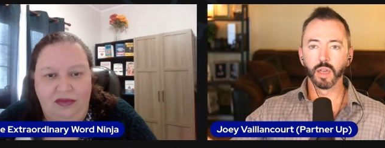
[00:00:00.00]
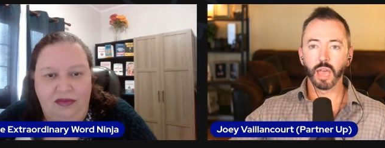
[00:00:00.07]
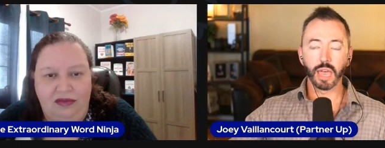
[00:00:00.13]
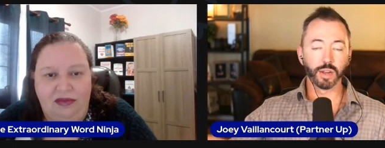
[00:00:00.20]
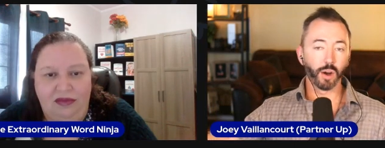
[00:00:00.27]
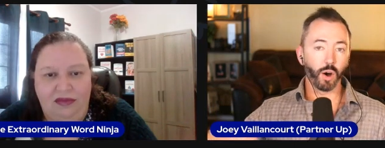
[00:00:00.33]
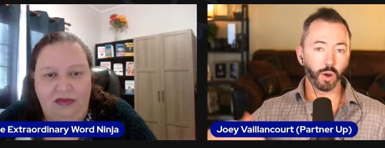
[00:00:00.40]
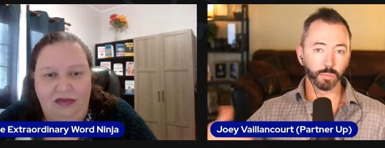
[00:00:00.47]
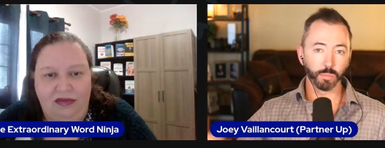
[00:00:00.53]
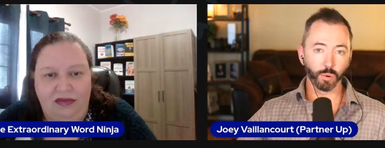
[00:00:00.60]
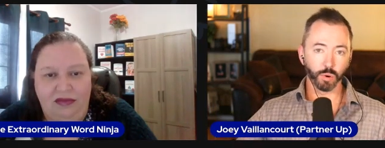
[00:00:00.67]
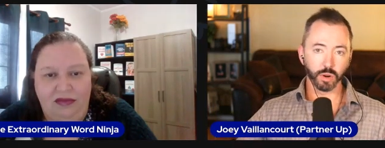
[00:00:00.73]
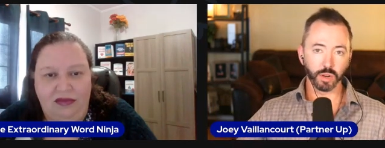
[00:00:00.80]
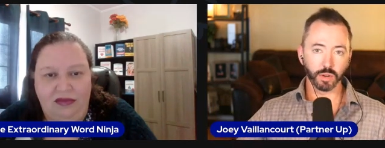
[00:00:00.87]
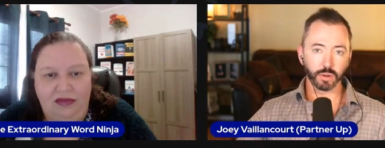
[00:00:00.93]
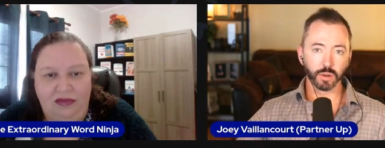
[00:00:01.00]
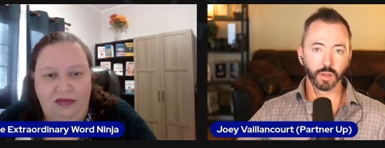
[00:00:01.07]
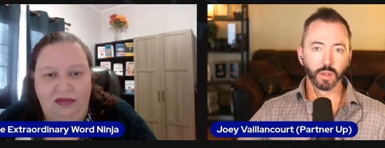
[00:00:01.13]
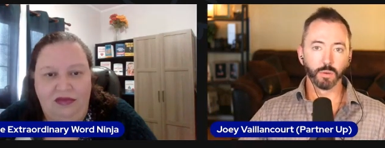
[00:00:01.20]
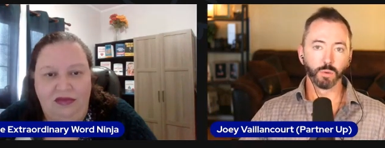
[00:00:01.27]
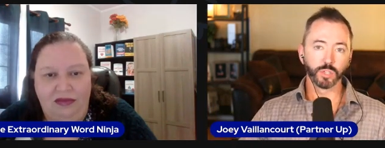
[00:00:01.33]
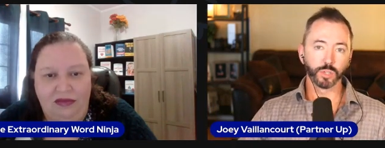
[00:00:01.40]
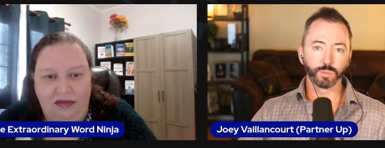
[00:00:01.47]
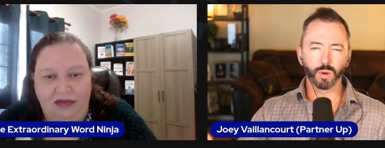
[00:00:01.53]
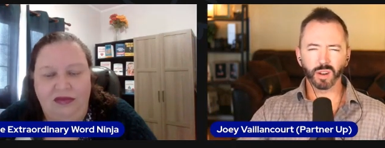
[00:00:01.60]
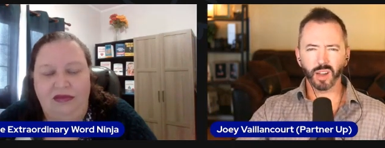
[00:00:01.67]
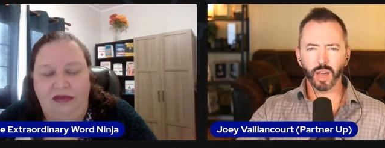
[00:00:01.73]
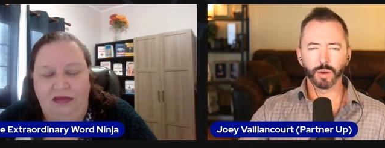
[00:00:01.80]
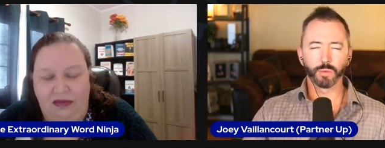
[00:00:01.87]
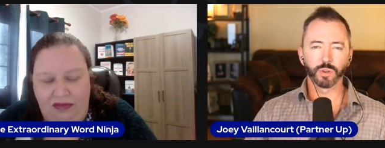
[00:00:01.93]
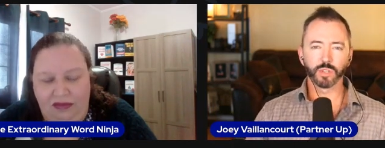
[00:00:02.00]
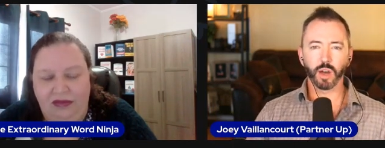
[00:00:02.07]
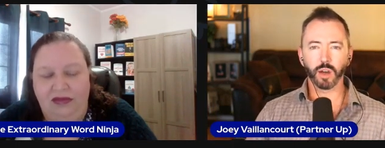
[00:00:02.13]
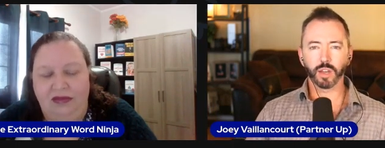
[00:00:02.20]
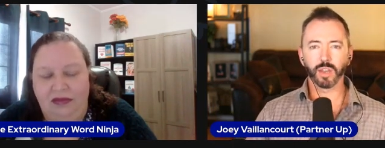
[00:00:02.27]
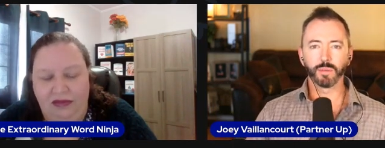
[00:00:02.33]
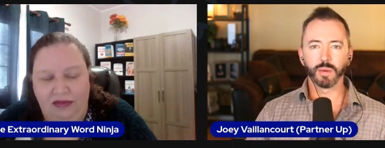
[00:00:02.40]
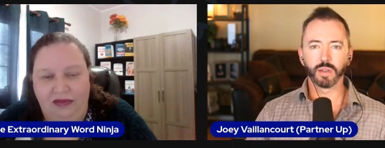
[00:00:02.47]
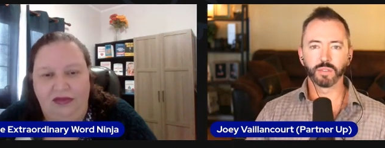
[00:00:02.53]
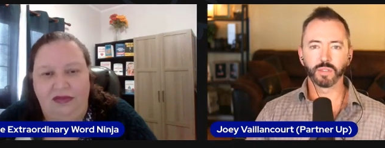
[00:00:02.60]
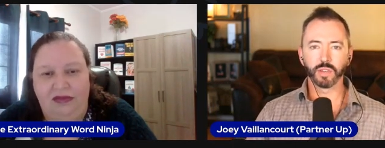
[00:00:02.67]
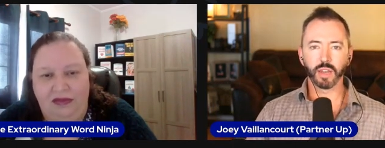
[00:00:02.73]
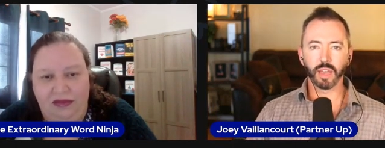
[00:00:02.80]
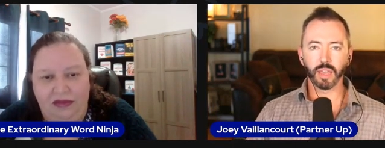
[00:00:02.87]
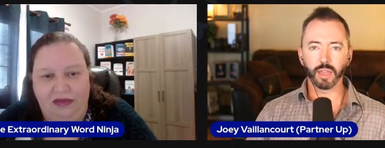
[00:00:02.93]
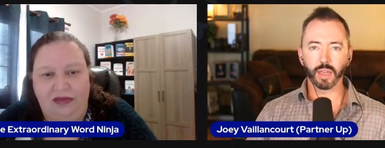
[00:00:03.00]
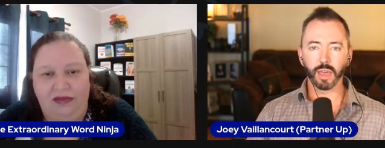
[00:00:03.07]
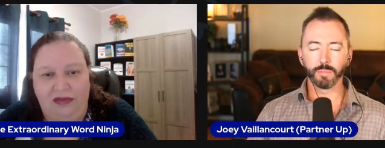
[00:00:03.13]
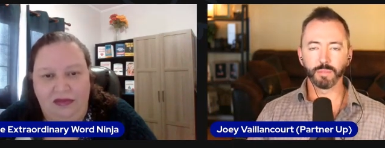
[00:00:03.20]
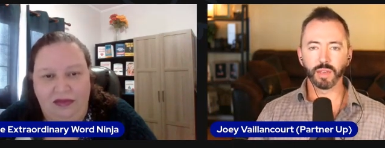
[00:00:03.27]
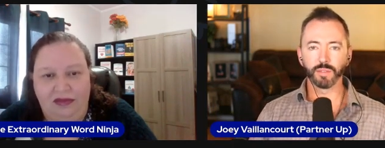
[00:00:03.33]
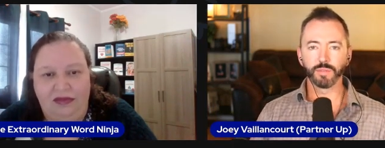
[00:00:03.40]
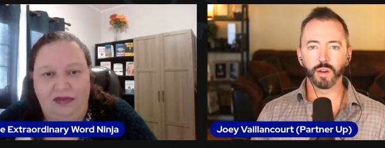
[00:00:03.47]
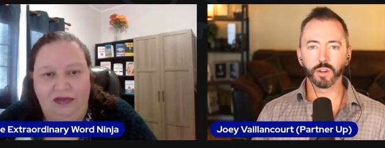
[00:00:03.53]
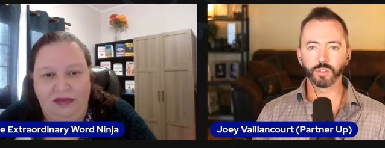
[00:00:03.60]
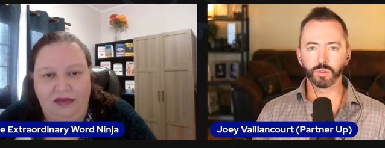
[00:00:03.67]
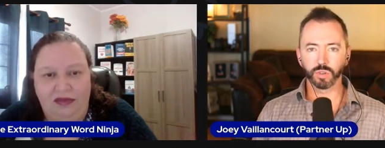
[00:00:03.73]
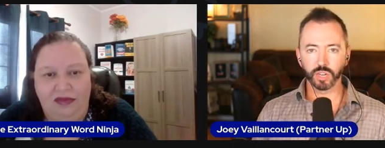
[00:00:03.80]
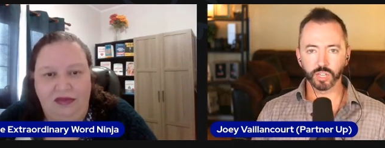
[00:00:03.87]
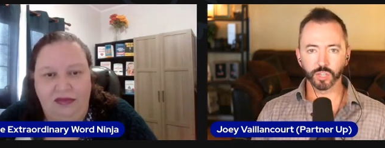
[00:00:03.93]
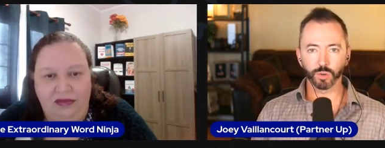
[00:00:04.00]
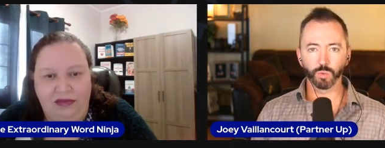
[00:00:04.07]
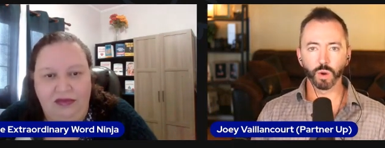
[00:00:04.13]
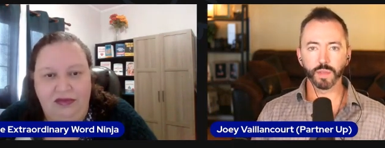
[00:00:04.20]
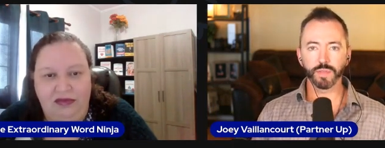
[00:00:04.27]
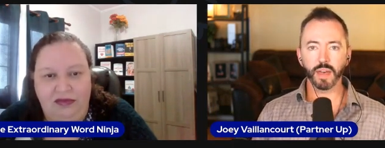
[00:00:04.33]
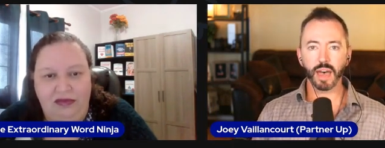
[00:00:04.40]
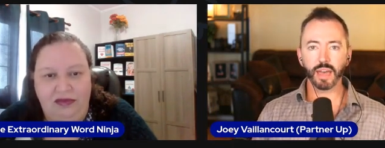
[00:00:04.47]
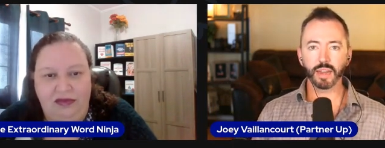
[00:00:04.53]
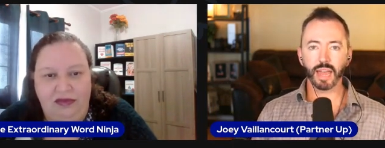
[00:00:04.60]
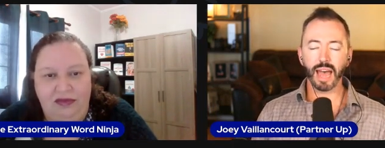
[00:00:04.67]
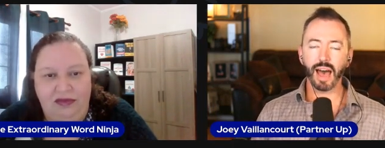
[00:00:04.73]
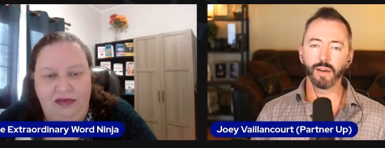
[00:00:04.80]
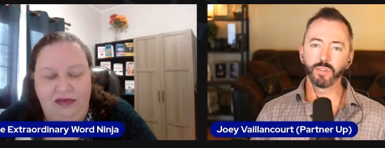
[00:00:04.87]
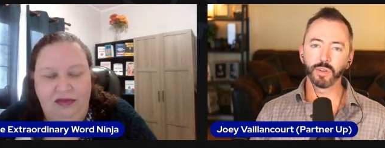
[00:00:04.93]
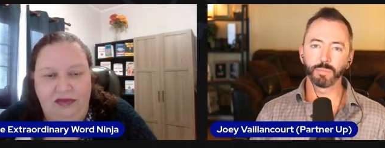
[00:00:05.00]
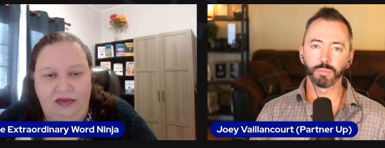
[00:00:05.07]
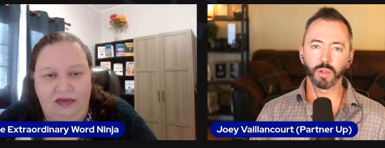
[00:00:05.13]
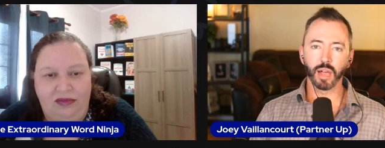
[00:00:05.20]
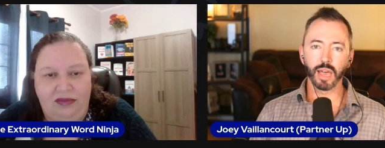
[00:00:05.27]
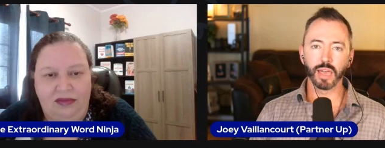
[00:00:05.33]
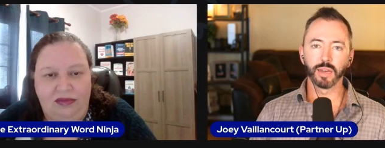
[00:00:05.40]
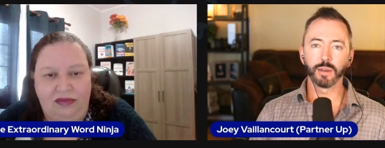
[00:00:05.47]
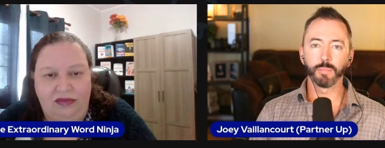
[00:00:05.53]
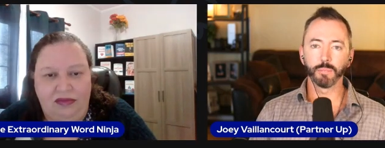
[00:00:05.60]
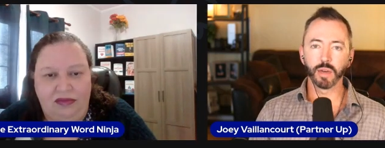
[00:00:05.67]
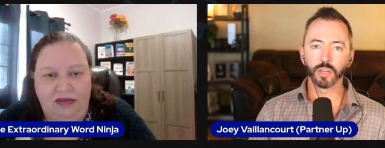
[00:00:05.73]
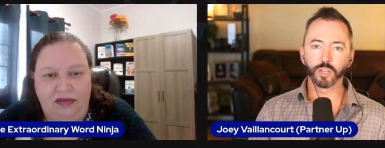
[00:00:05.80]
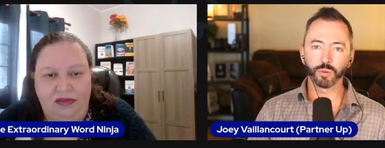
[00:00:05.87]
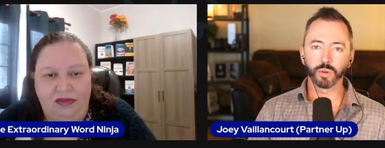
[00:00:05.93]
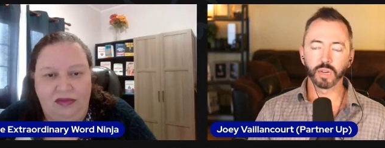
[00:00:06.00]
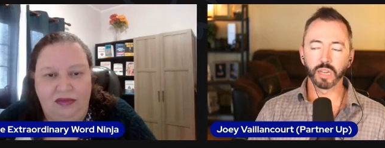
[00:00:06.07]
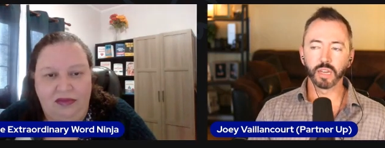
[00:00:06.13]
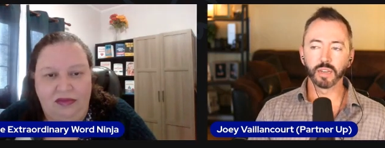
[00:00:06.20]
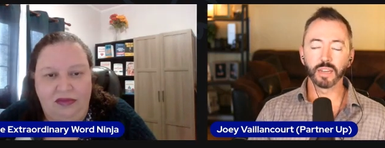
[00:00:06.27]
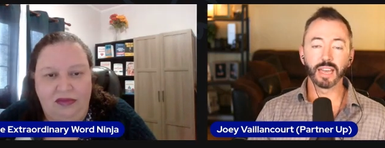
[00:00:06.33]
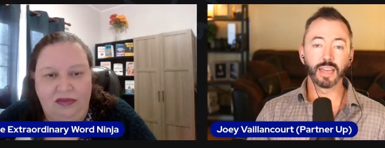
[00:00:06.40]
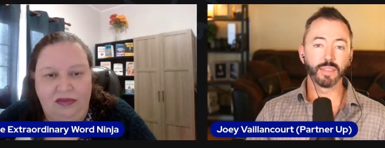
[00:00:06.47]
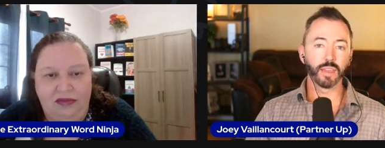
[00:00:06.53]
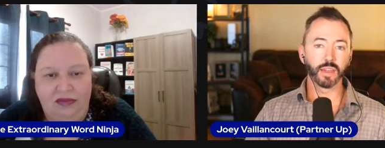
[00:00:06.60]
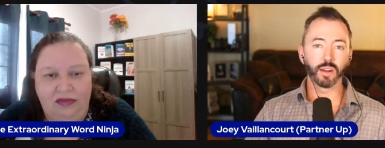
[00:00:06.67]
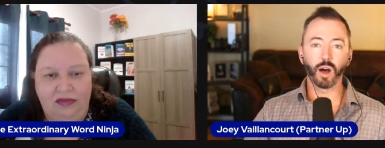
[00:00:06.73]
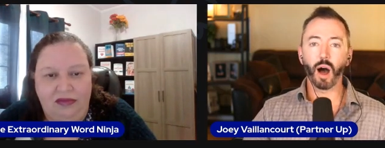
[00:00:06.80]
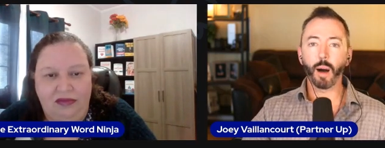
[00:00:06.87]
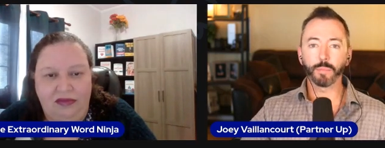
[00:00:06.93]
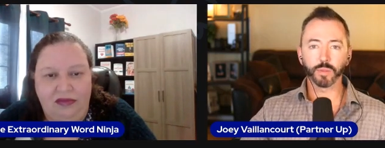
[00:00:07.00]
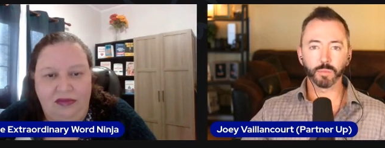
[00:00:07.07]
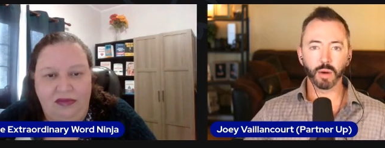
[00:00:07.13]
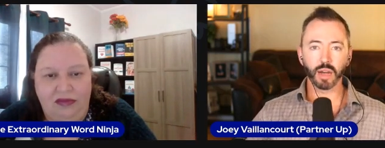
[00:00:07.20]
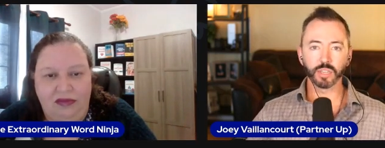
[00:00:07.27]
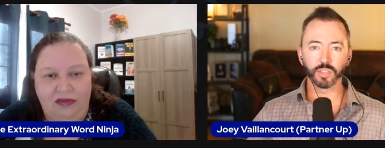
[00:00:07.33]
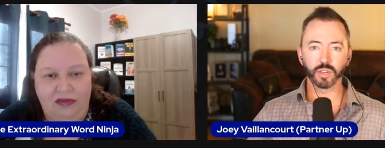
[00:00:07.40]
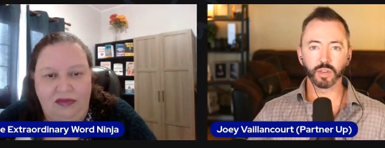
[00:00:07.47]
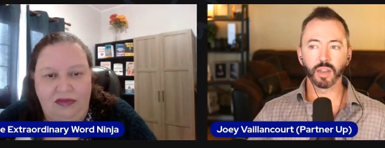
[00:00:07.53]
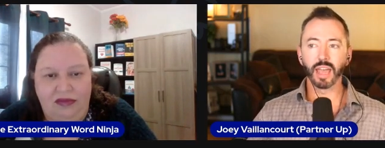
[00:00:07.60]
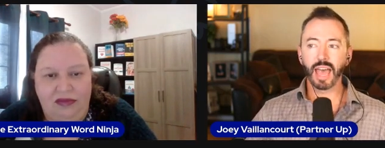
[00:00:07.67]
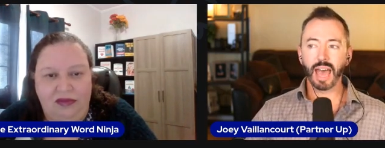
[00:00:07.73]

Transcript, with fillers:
Speaker 1: and onboarding which is what kind of we're talking about today and being very strategic with that having a plan measuring it and then optimizing